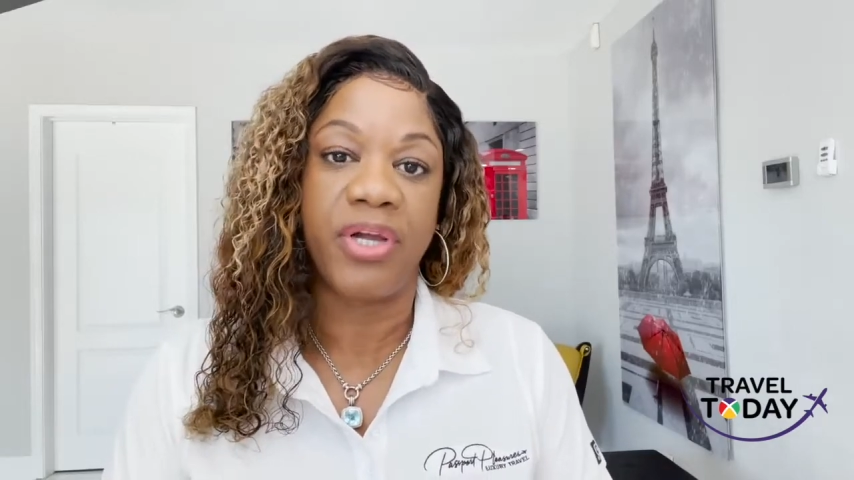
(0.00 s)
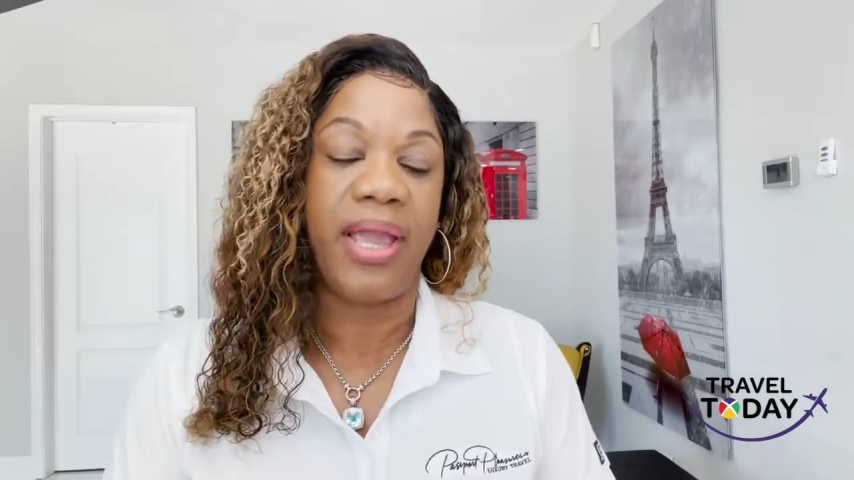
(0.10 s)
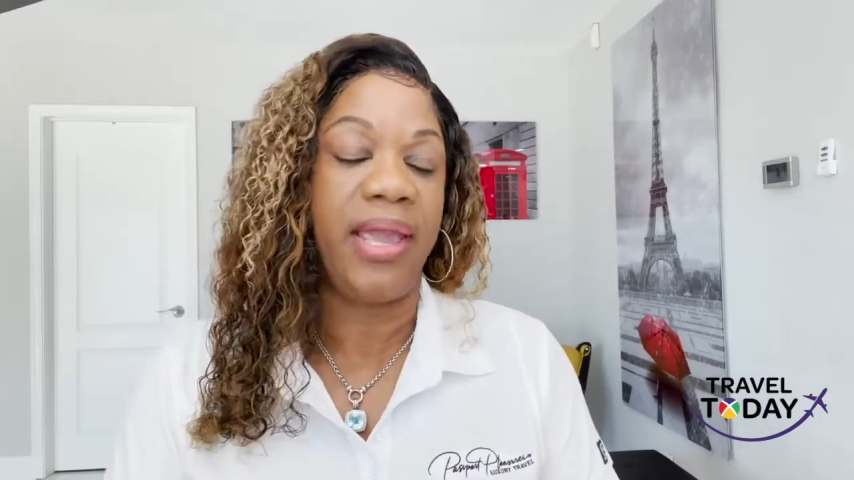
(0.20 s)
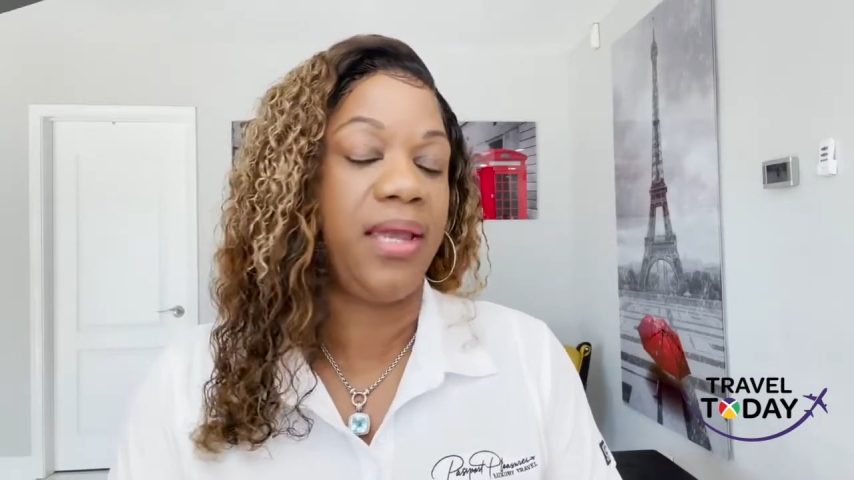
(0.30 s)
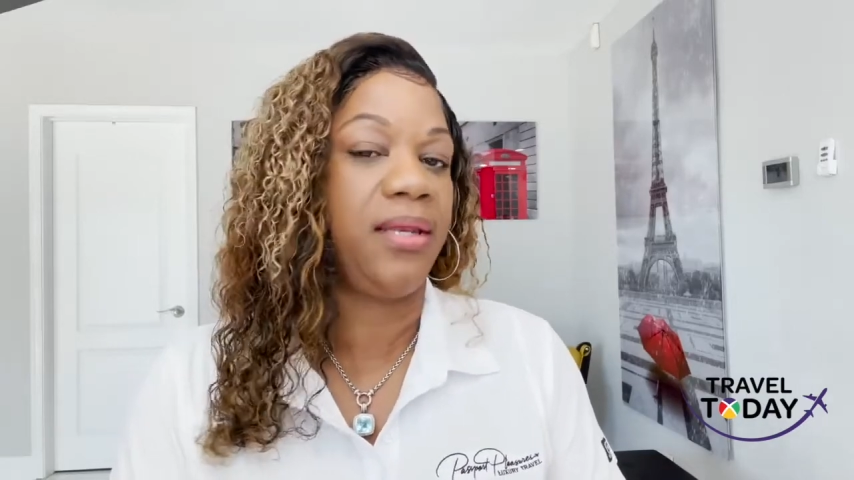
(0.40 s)

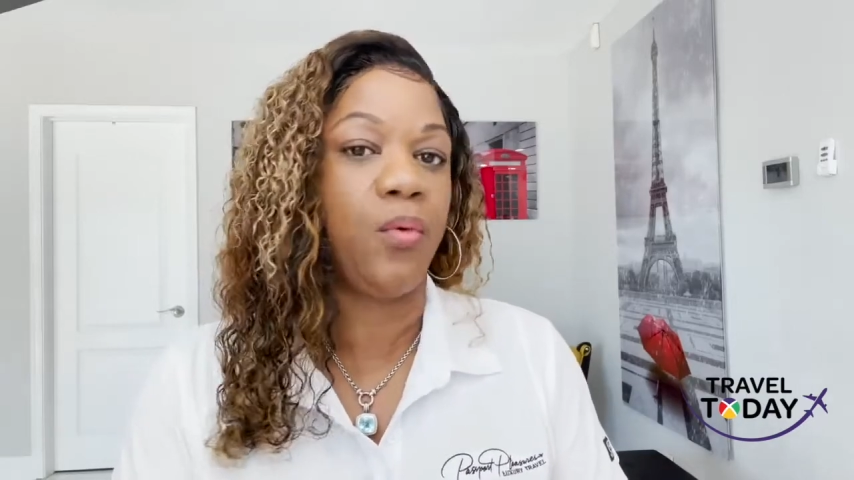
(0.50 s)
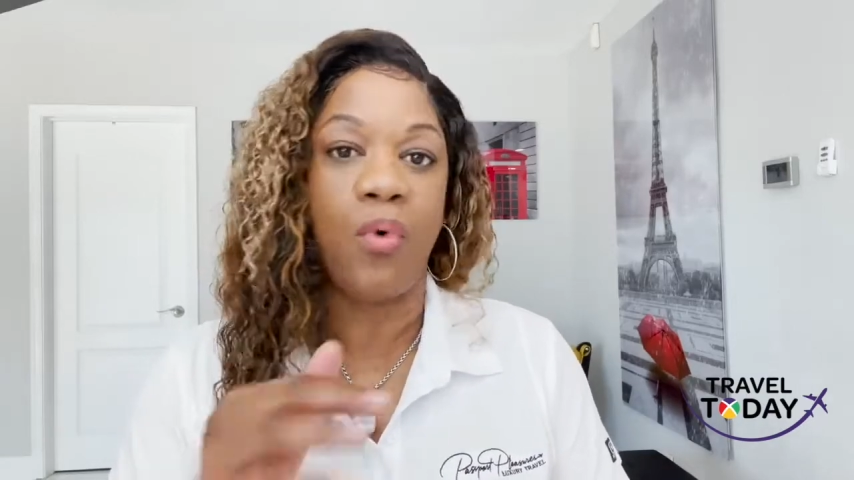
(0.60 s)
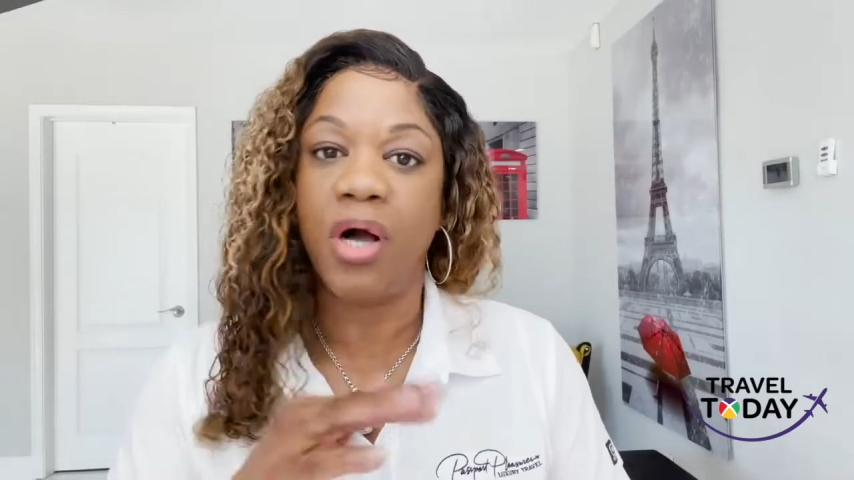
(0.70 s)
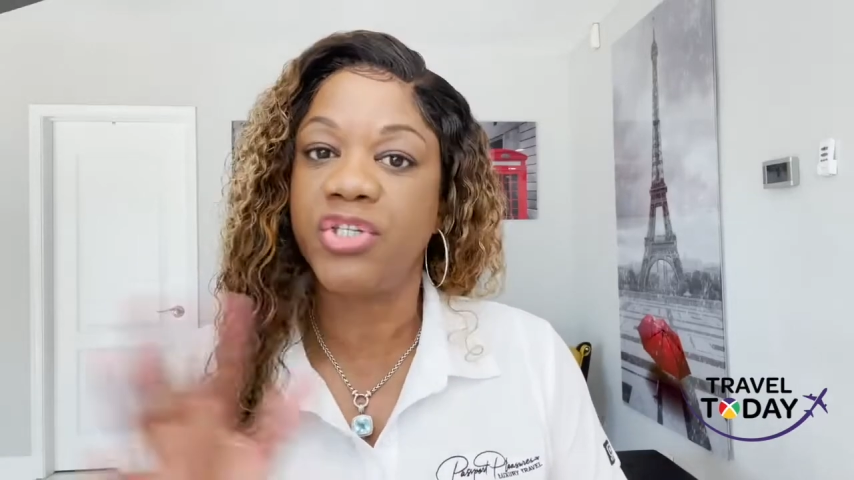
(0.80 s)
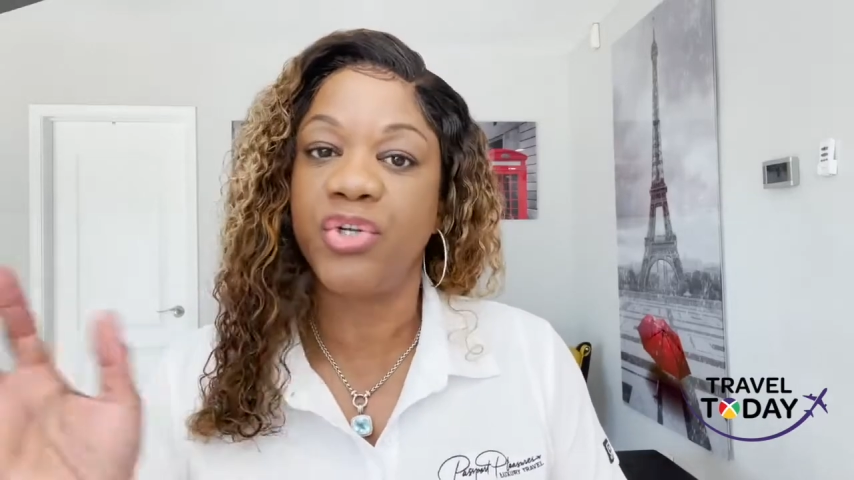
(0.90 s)
and it
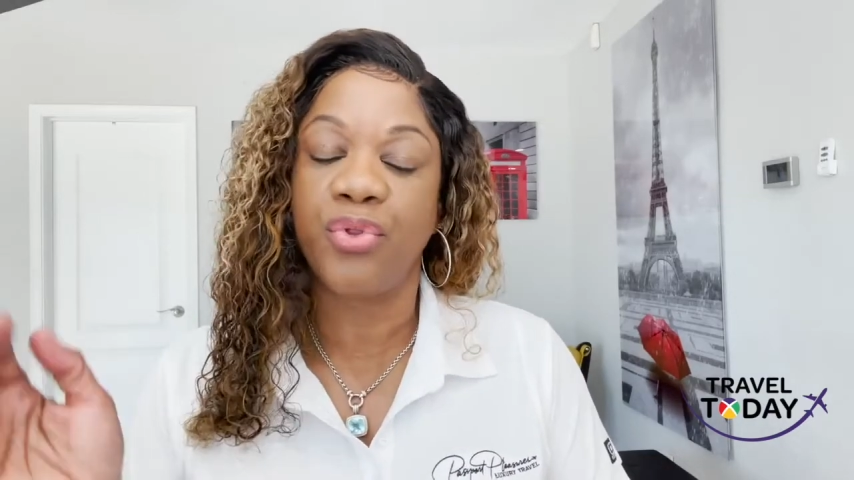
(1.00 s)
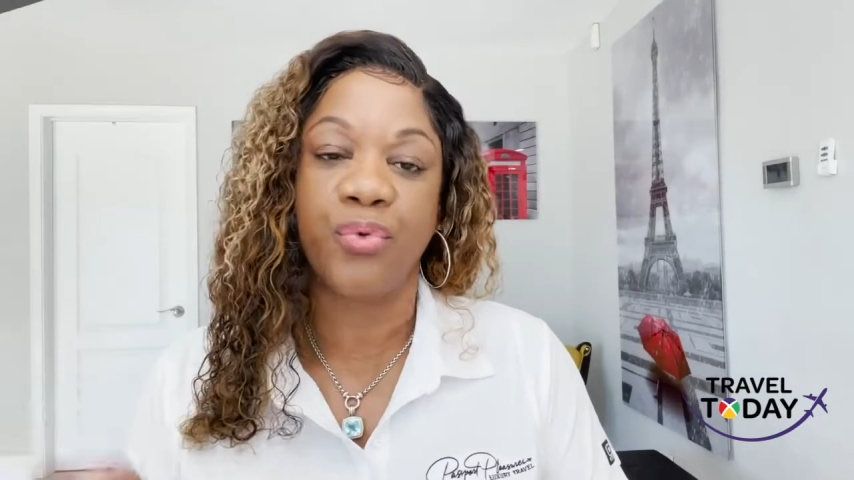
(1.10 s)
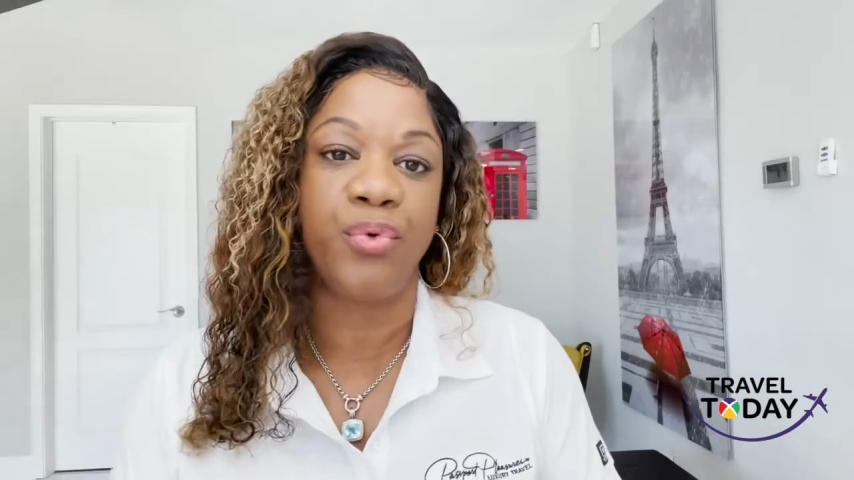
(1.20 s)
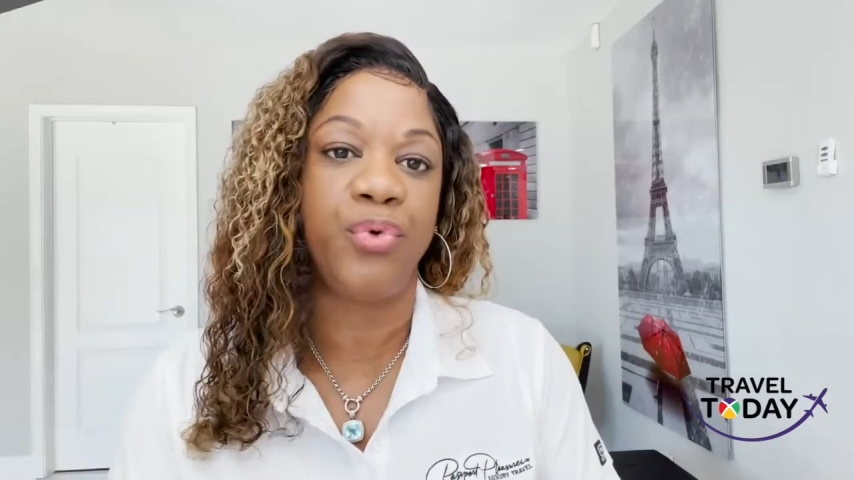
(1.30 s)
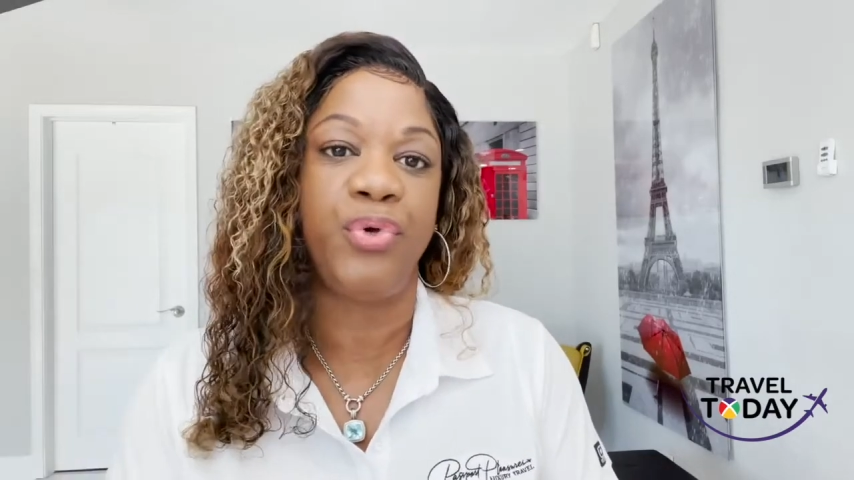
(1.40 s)
walks you through,